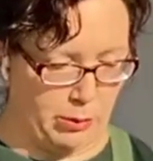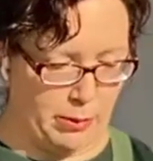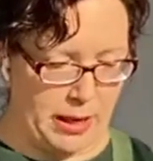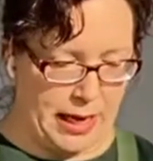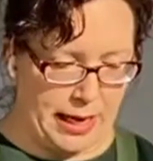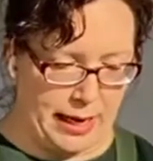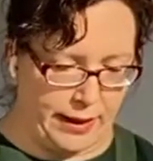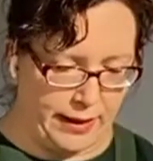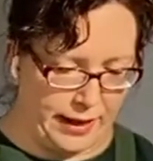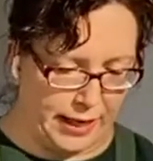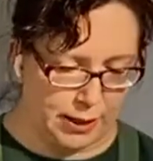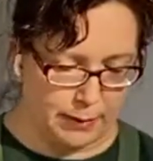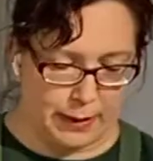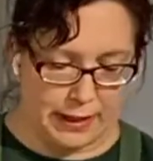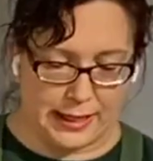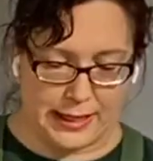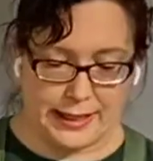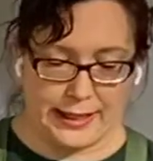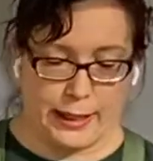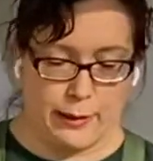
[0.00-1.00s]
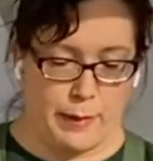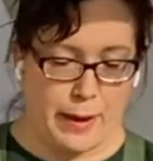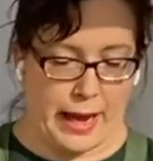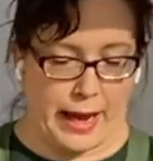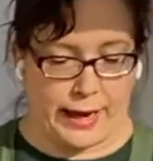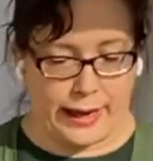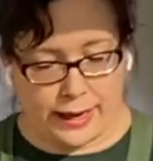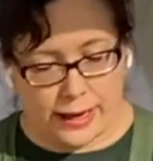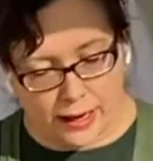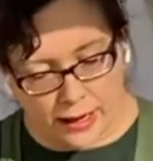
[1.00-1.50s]
buying things by the seed
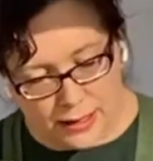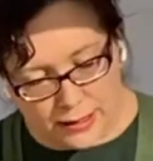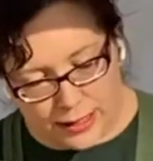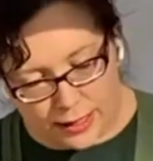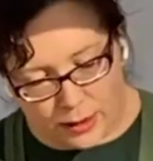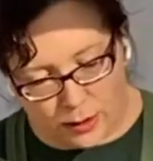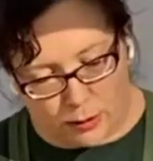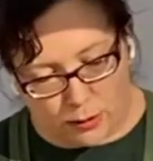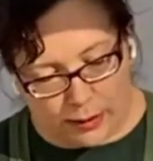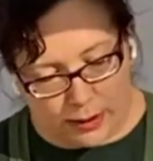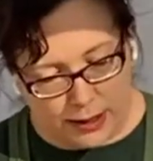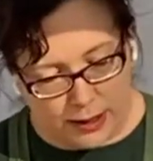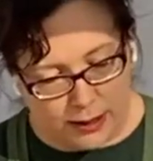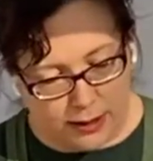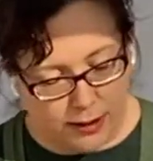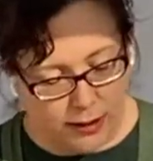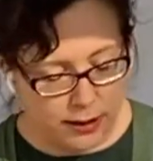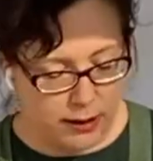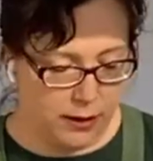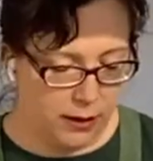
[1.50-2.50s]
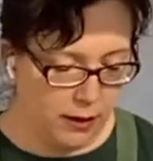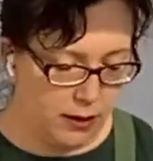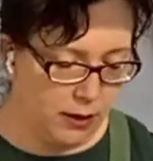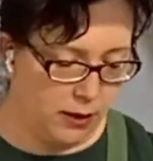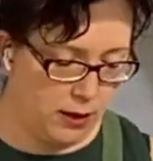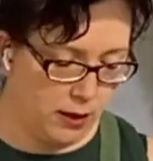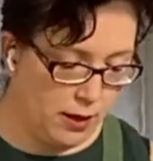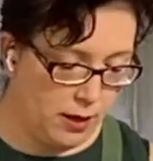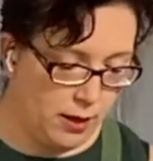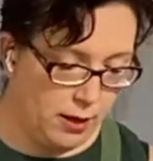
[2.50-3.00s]
packet because I don't want
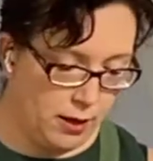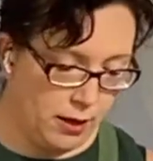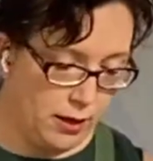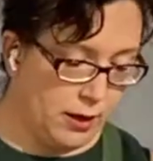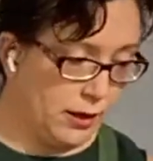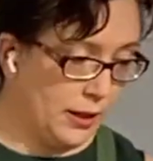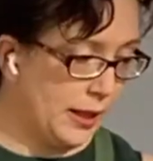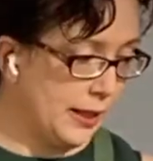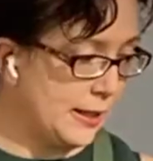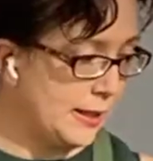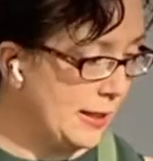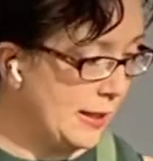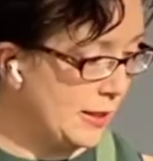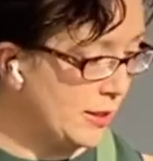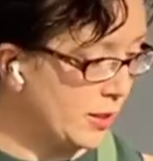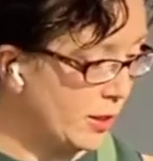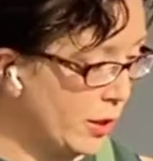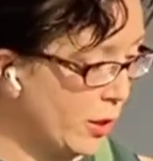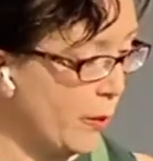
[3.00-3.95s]
a lot of seeds to go